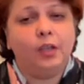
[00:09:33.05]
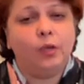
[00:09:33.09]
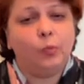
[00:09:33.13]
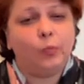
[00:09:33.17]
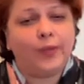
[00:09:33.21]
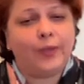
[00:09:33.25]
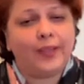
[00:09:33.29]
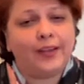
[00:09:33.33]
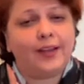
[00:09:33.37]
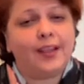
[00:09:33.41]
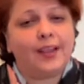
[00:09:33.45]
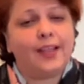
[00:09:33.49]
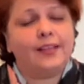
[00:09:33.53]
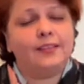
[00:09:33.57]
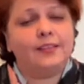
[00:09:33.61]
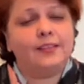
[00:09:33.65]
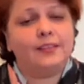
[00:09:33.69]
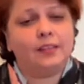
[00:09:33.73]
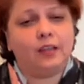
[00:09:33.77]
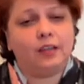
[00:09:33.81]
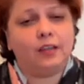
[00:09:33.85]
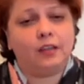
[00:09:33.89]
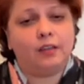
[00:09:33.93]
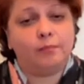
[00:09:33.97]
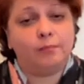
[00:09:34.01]

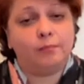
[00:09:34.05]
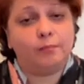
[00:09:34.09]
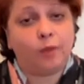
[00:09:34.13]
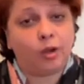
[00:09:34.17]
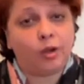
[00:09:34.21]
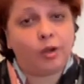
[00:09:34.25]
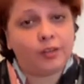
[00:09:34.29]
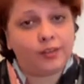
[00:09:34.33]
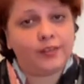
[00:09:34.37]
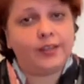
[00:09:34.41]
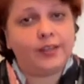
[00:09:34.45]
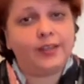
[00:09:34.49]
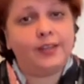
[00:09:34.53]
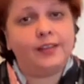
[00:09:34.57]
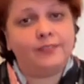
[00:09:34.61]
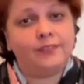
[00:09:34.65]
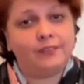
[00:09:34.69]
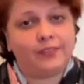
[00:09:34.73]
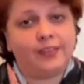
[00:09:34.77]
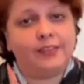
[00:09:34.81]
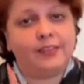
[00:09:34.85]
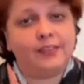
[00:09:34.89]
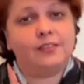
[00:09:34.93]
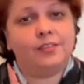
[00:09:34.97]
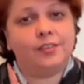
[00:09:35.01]
whereas a moderate
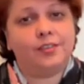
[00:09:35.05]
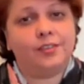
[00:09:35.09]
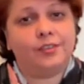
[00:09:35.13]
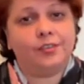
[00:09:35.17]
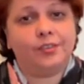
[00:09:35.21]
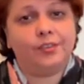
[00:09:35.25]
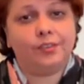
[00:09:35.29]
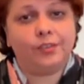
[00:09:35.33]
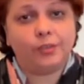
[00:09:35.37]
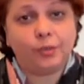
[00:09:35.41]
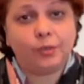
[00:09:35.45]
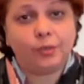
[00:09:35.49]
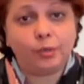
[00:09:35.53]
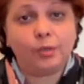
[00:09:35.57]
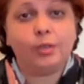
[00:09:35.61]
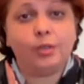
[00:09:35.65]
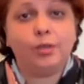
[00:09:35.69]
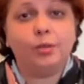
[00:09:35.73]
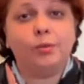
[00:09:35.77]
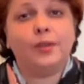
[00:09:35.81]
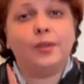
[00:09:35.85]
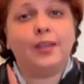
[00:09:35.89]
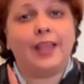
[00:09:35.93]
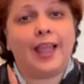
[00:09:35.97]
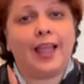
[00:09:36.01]
investor could
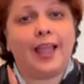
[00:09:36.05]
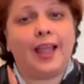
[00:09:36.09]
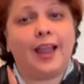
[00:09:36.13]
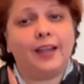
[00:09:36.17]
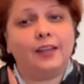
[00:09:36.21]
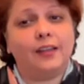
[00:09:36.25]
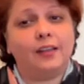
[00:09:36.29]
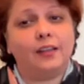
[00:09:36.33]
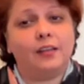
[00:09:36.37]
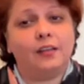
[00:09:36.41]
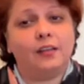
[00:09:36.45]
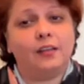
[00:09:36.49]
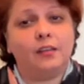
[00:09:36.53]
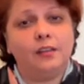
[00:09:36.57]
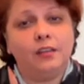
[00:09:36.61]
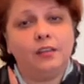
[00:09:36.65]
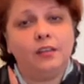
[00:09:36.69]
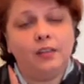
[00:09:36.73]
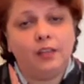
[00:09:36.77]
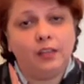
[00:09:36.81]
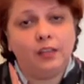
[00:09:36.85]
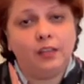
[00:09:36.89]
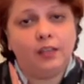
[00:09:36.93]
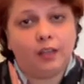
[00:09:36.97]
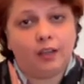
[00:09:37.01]
look at
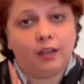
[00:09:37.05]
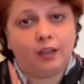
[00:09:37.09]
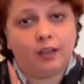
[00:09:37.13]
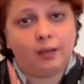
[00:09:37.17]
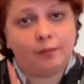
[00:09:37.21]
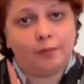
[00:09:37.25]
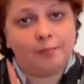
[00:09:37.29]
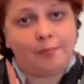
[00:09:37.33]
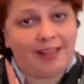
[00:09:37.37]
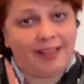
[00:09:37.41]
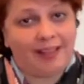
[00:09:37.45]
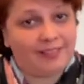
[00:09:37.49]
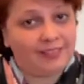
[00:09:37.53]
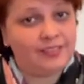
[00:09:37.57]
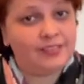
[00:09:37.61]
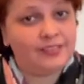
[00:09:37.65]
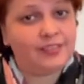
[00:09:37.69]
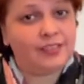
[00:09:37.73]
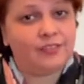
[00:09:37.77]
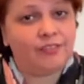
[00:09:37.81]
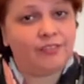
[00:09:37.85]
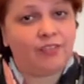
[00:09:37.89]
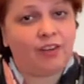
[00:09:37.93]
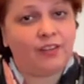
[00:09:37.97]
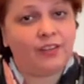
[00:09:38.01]
a
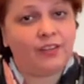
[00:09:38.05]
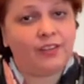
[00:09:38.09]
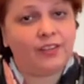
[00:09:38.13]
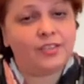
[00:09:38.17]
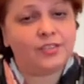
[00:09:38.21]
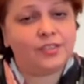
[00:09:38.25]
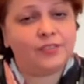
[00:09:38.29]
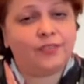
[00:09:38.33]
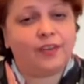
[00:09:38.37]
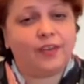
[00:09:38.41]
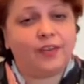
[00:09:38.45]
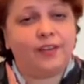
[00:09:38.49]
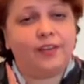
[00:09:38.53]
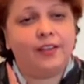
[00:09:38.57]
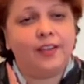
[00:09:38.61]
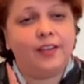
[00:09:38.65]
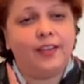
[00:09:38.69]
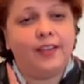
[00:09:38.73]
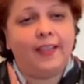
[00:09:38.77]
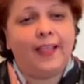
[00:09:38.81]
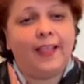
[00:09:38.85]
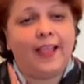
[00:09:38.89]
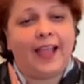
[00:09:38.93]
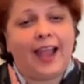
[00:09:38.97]
balanced advantage fund.